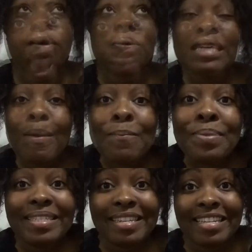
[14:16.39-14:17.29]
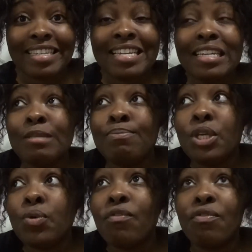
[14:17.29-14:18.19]
having a business and it is
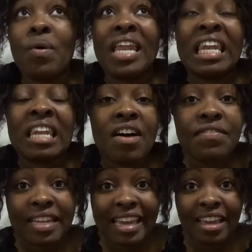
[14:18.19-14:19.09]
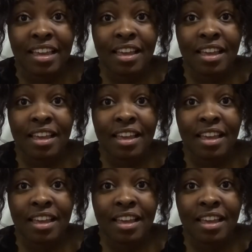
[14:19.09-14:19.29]
beautiful and lovely.